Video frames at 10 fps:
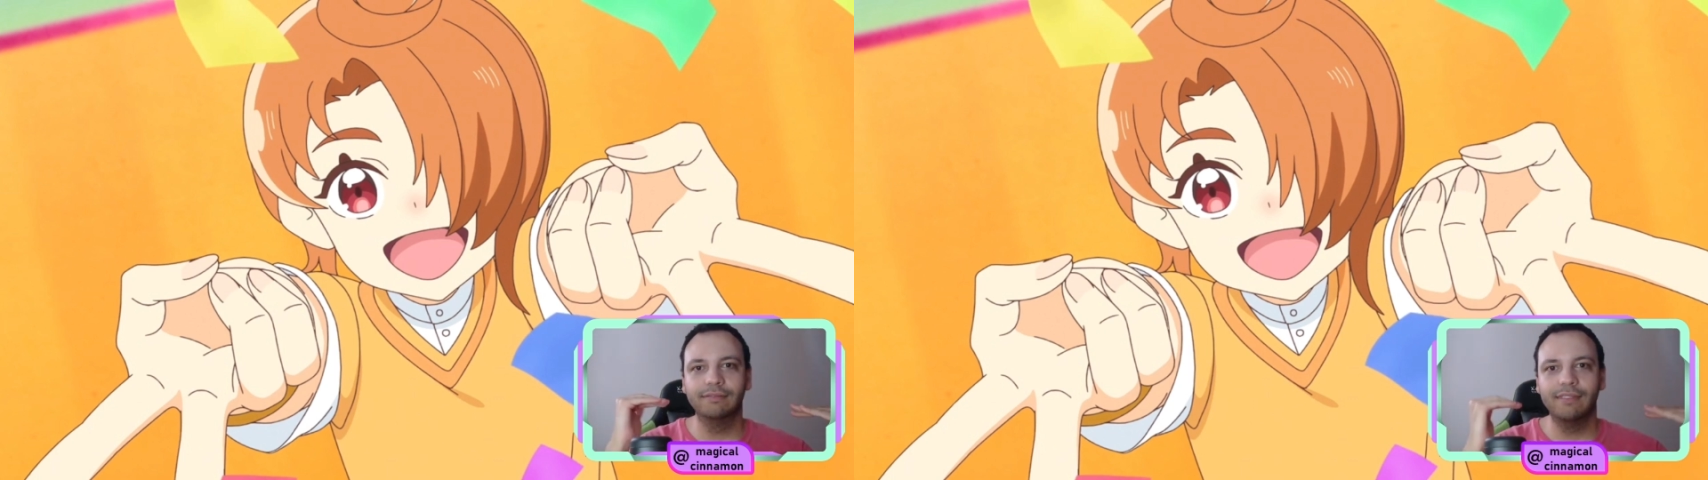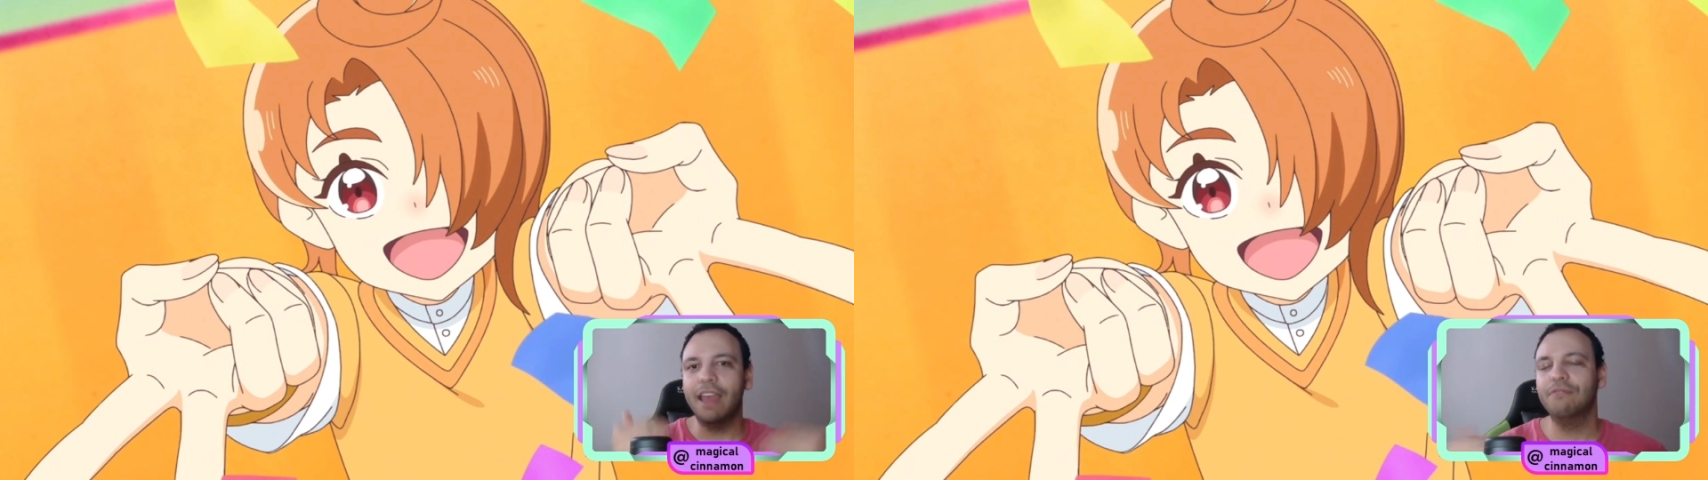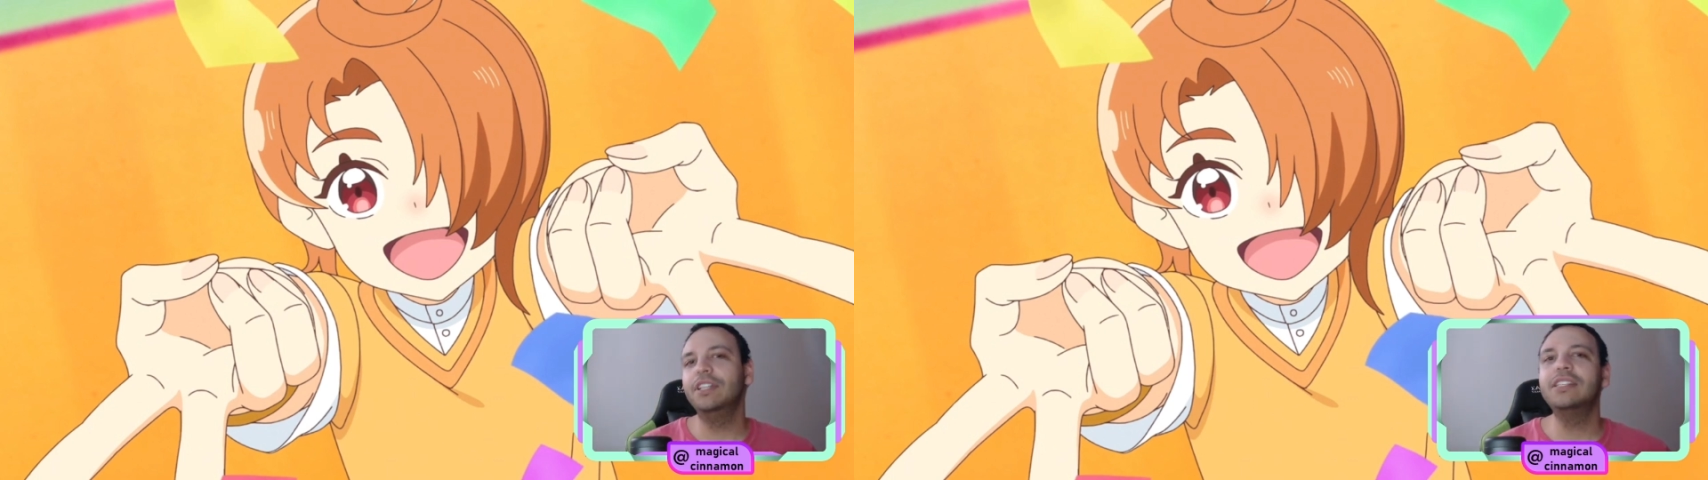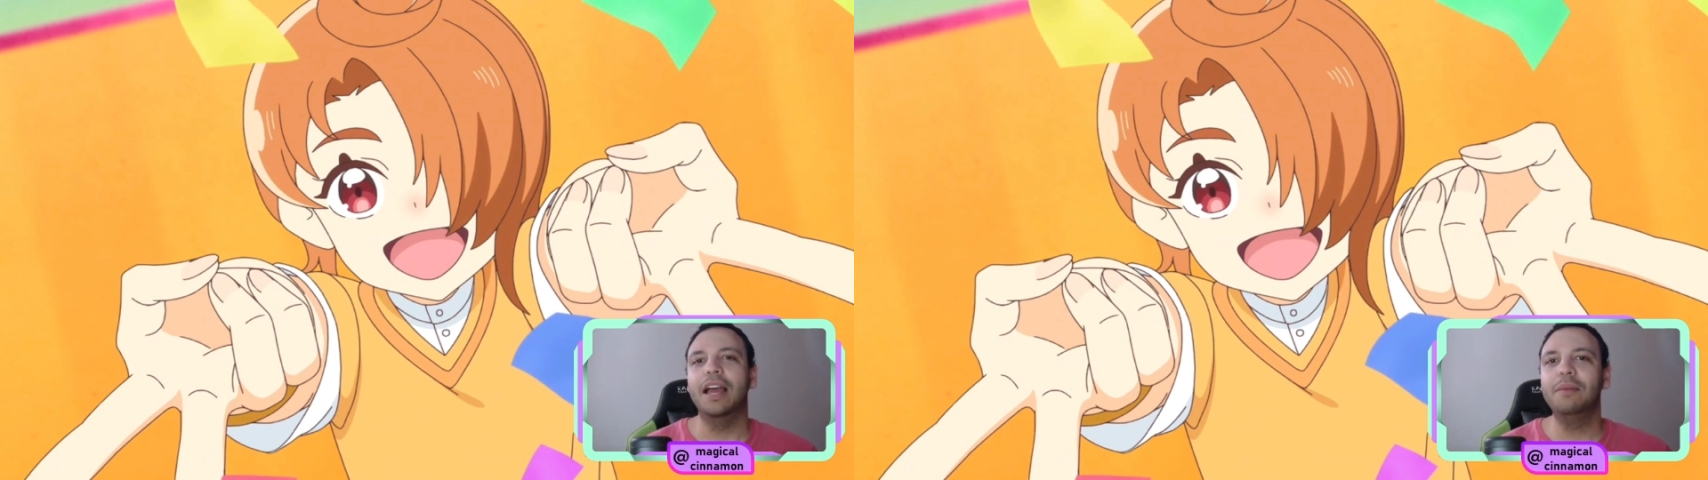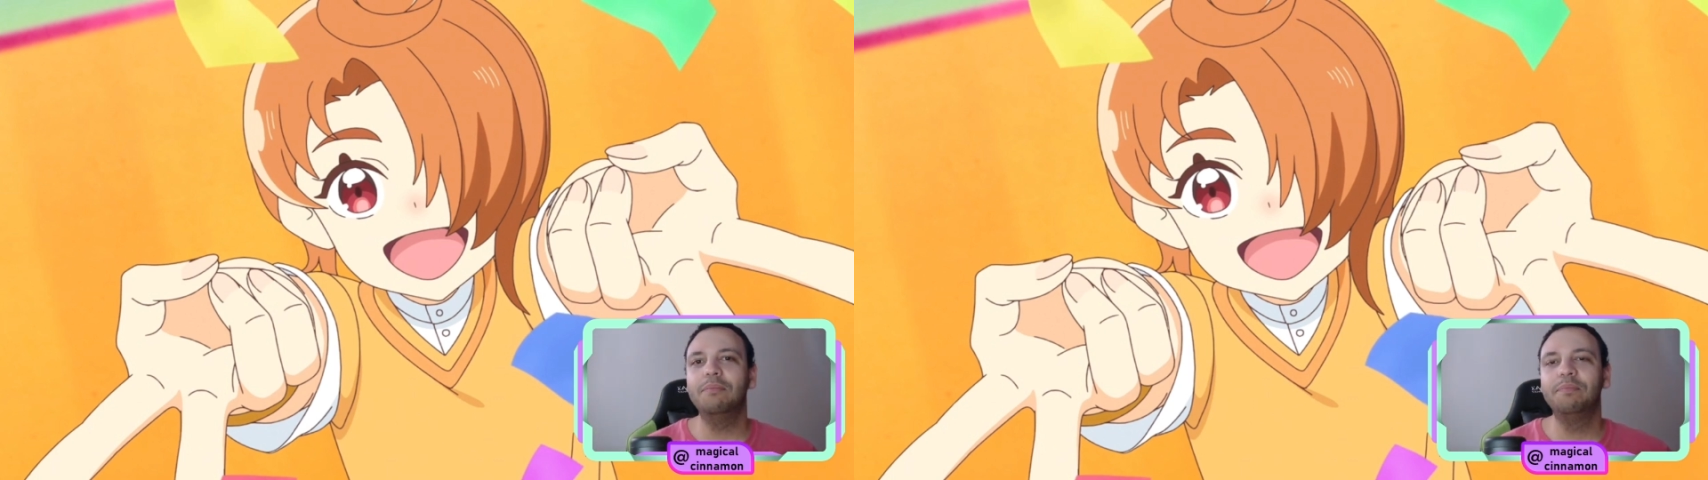every
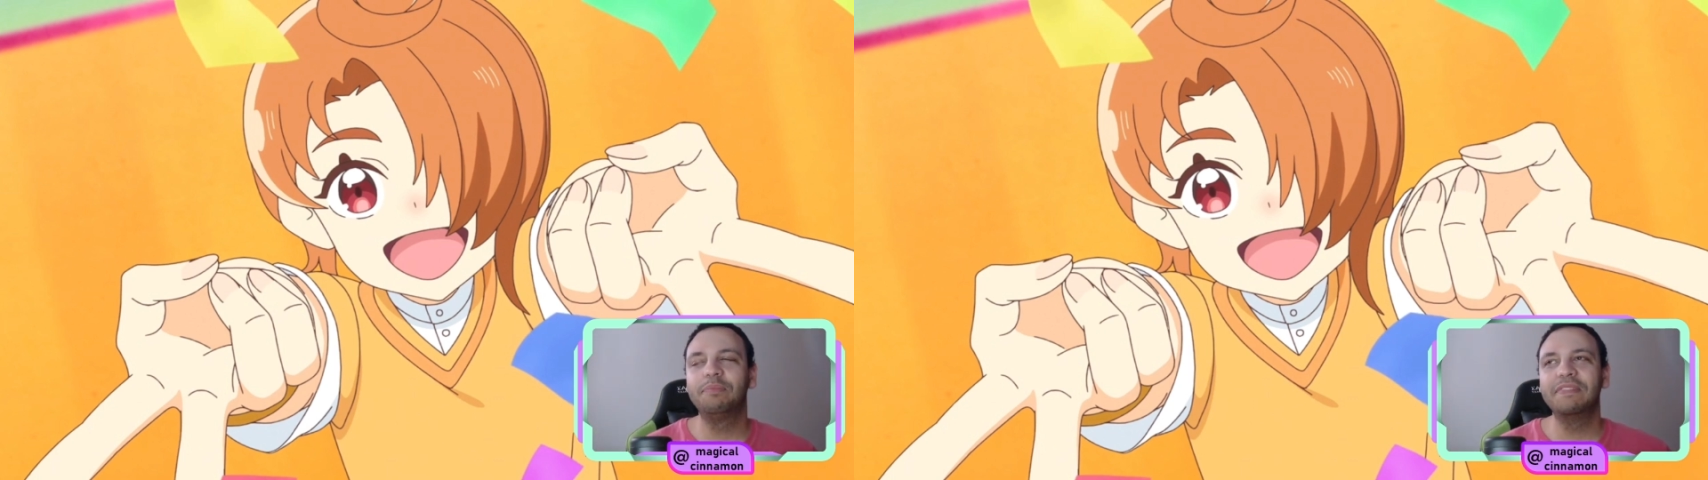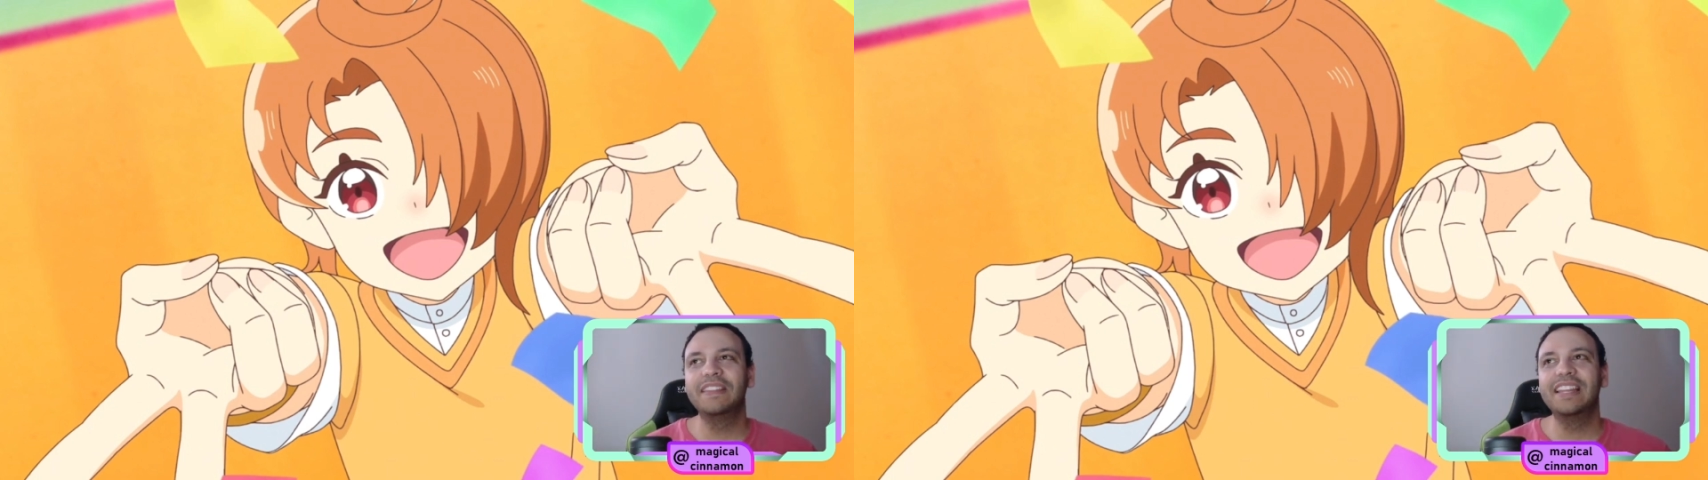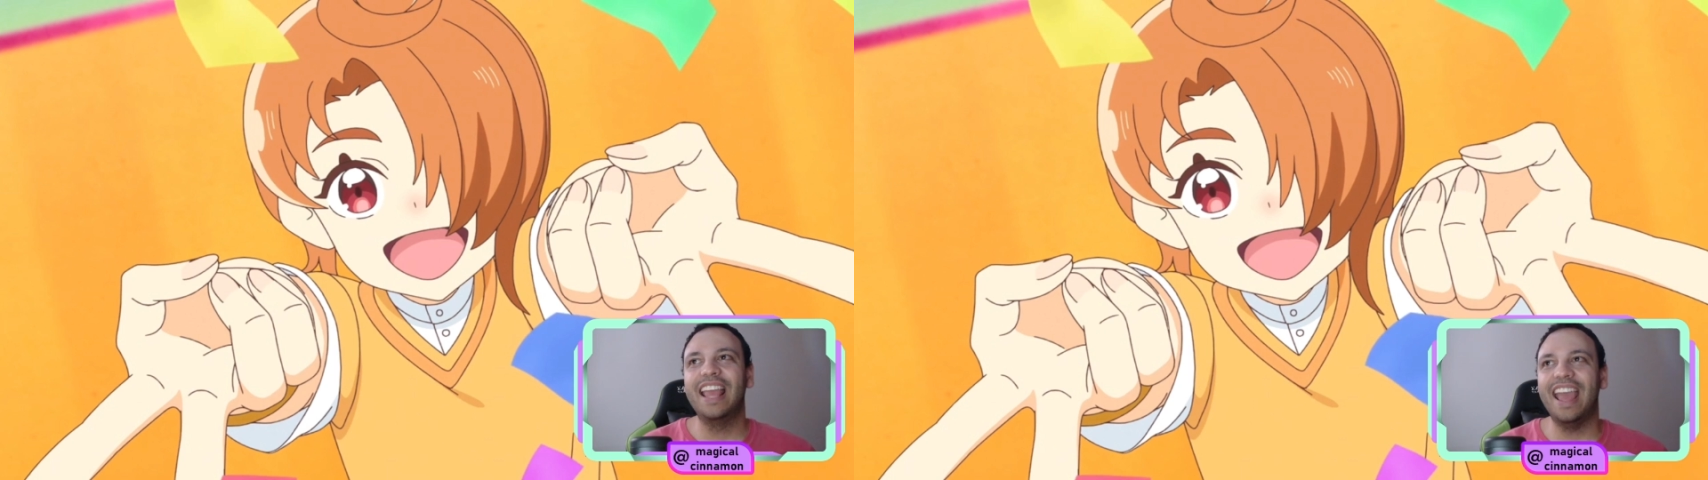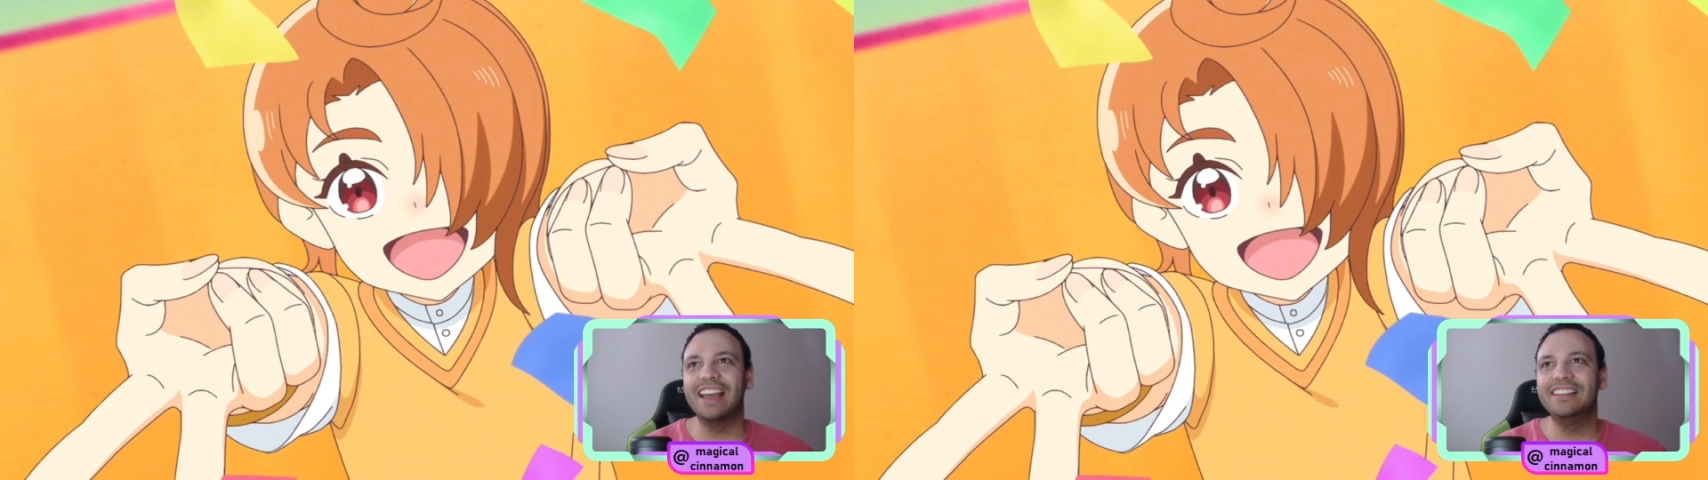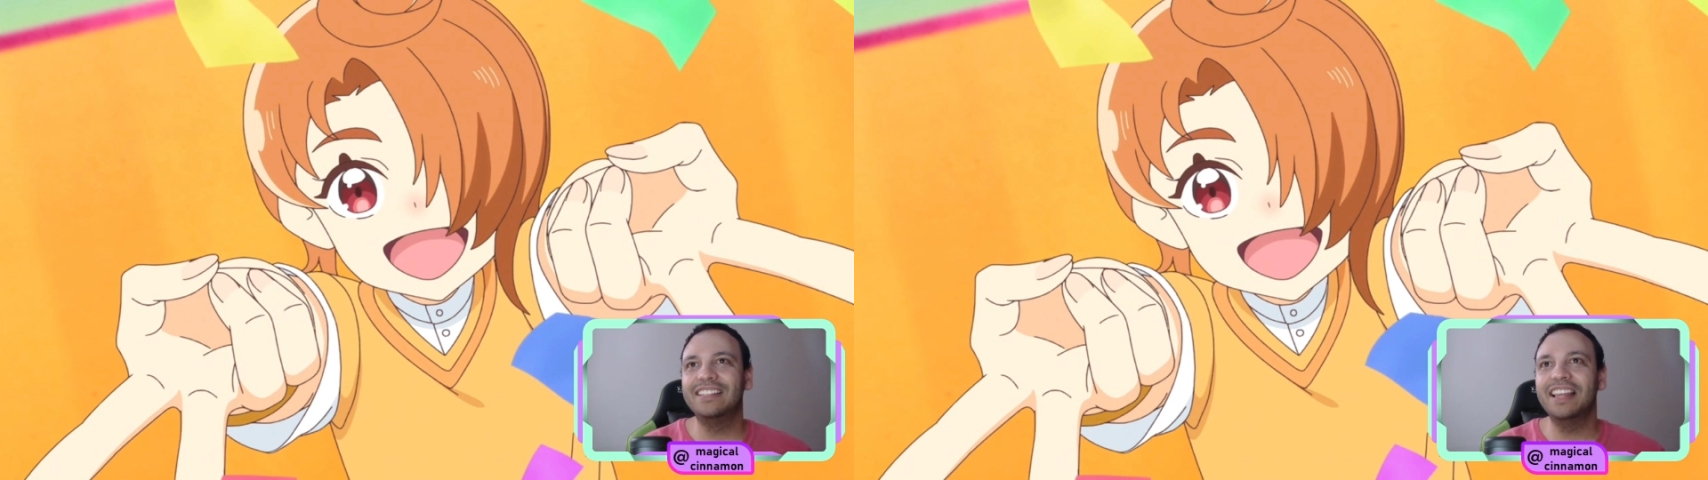time.
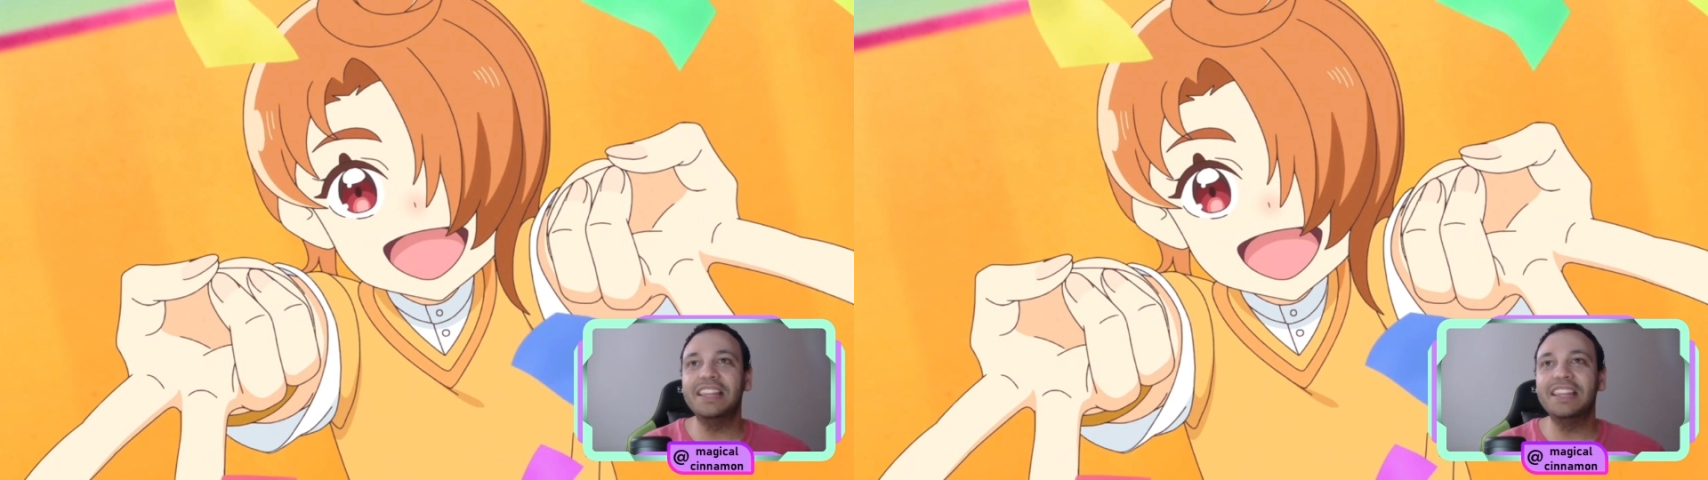And